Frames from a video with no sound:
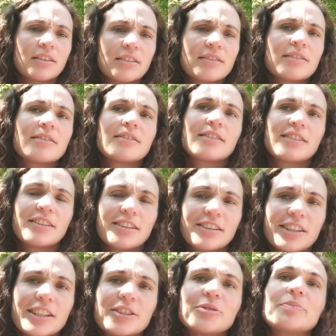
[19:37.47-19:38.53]
who you
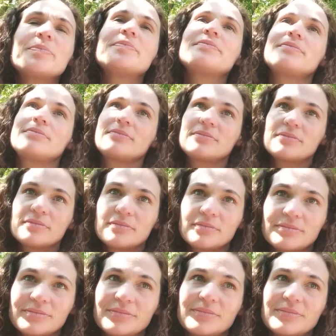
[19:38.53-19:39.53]
trust as a child